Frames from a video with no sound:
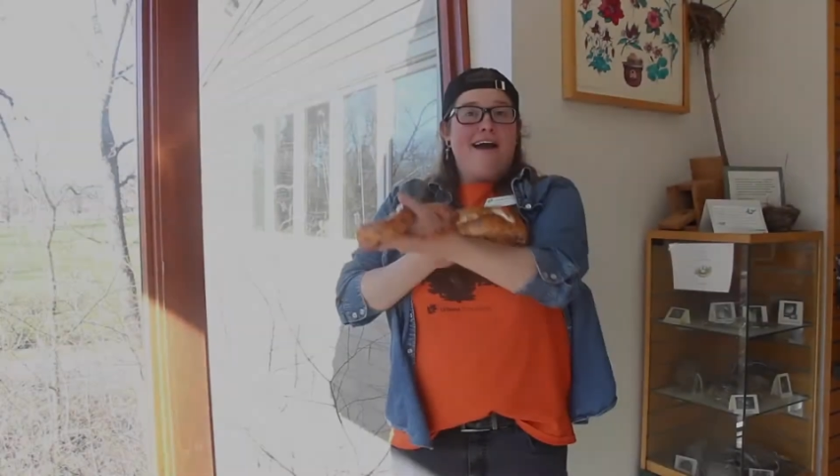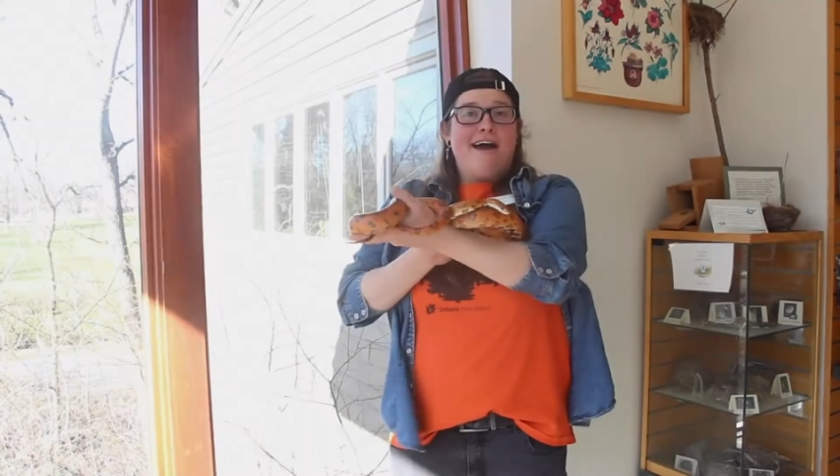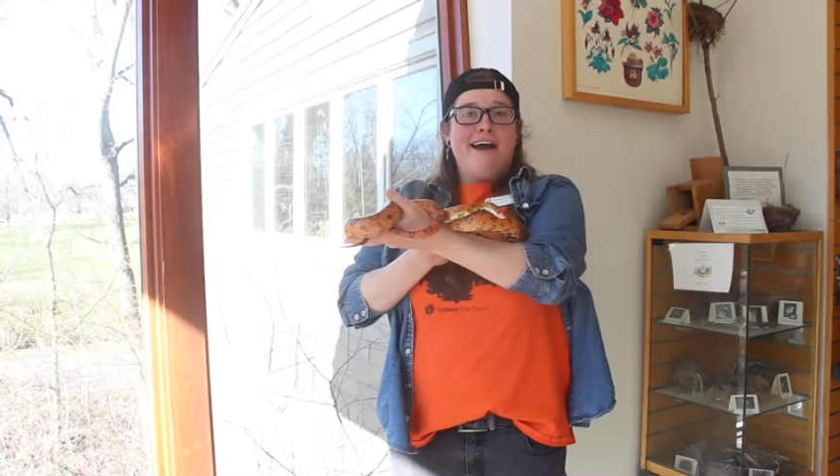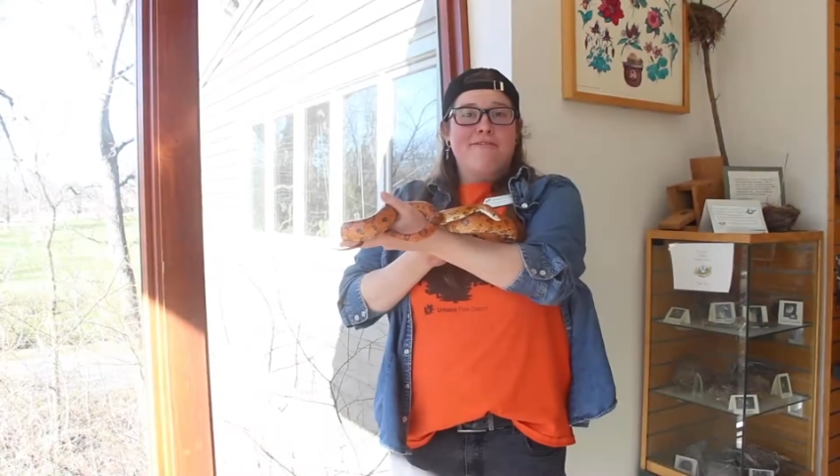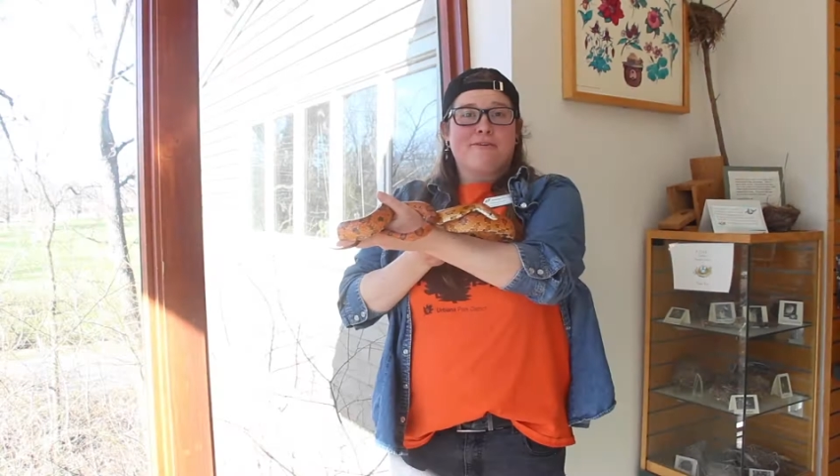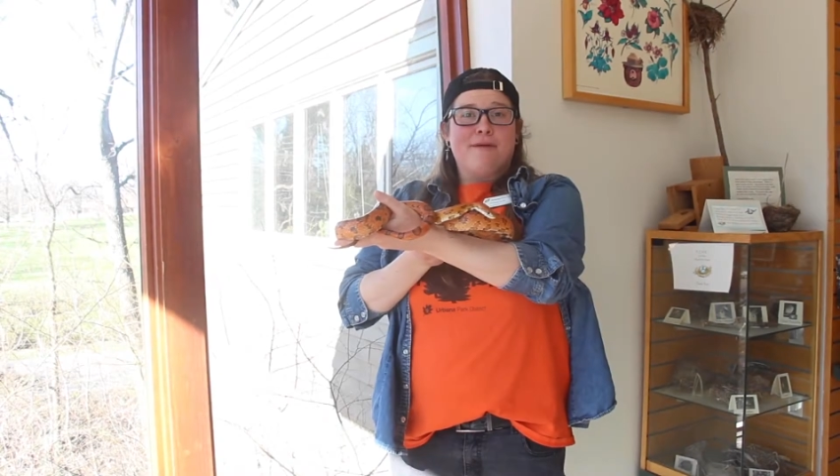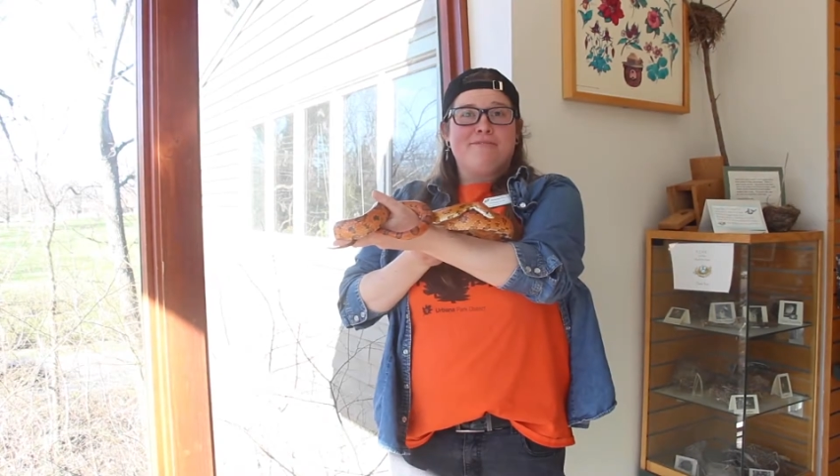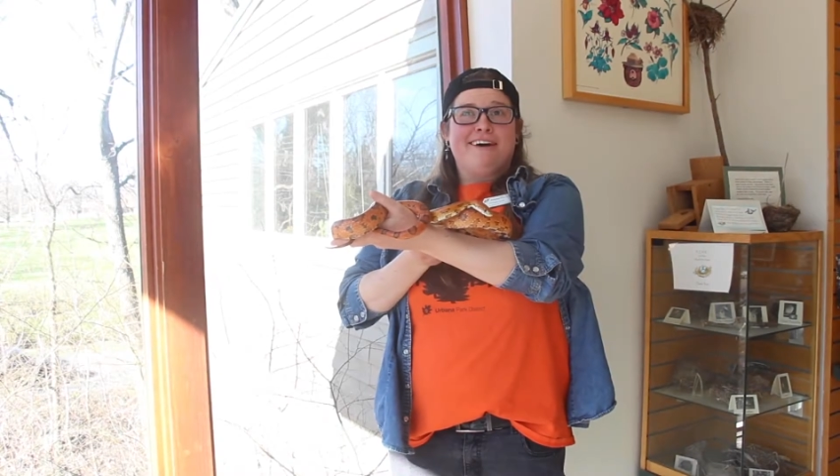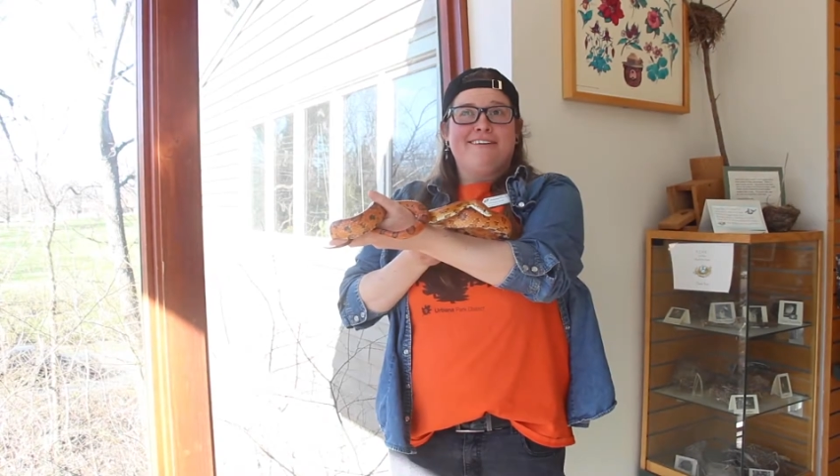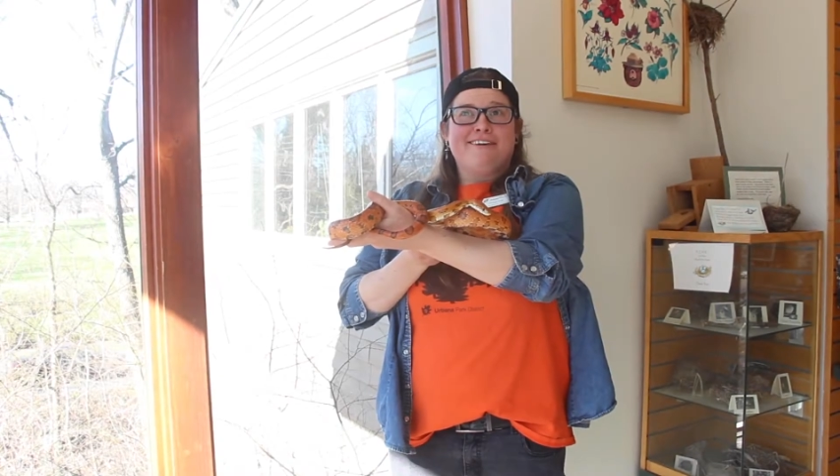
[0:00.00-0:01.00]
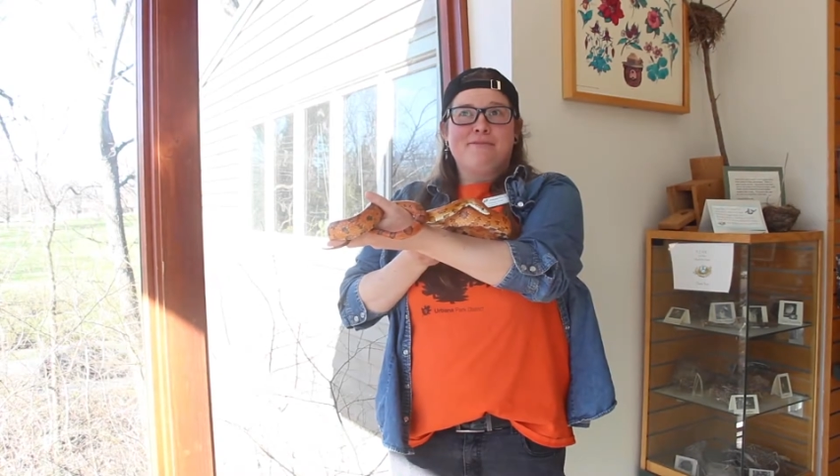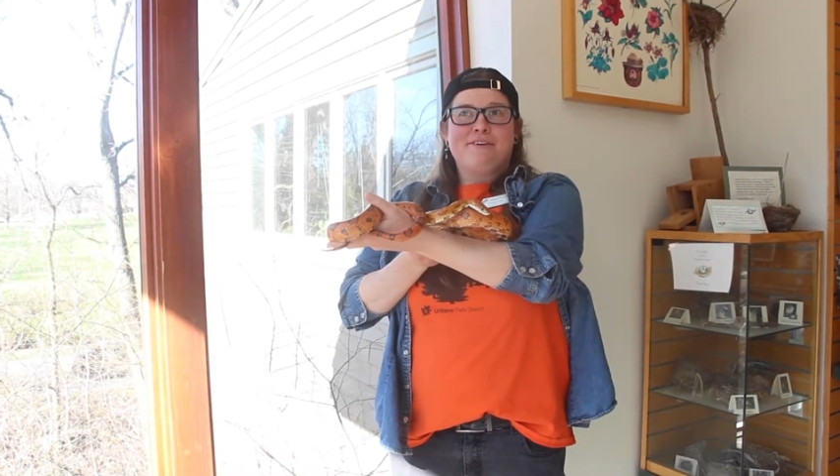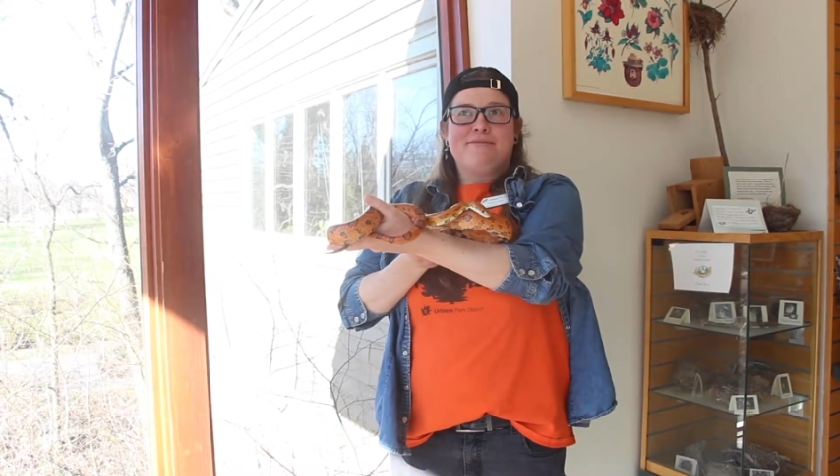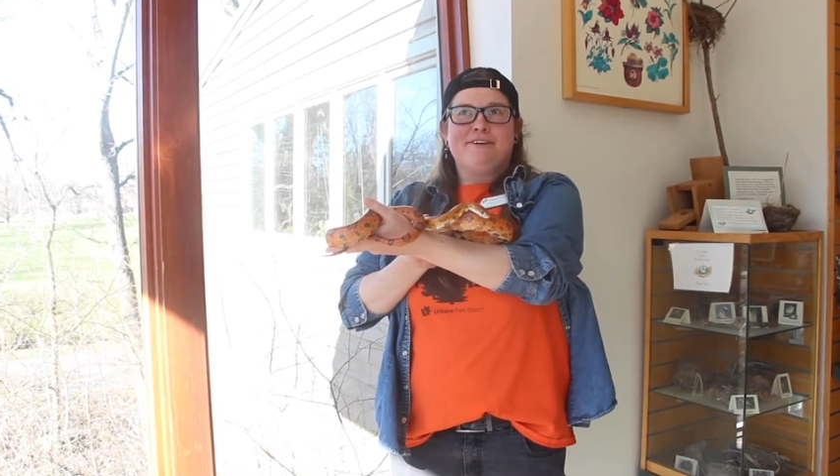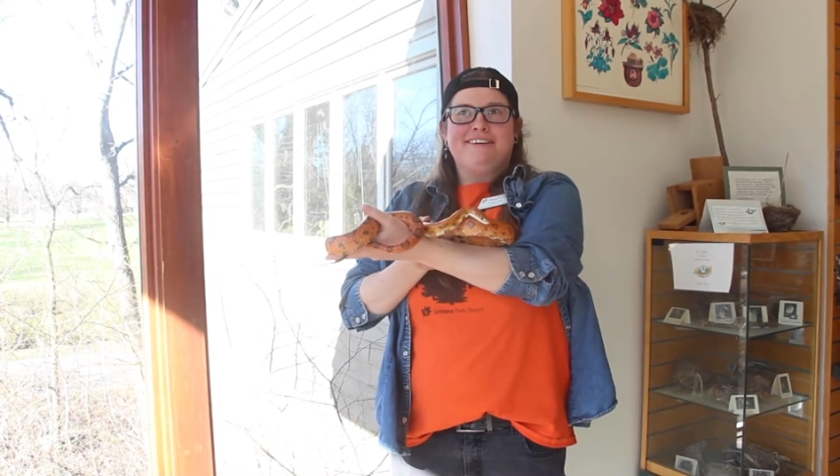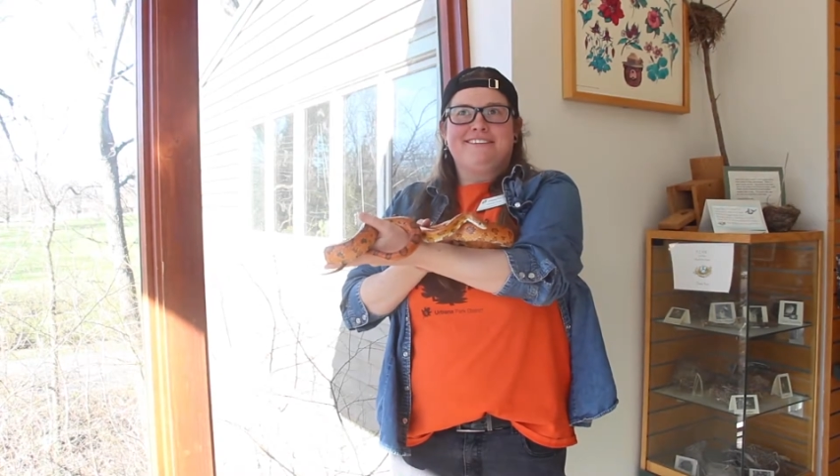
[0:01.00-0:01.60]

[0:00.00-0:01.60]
I have a reptile here with me,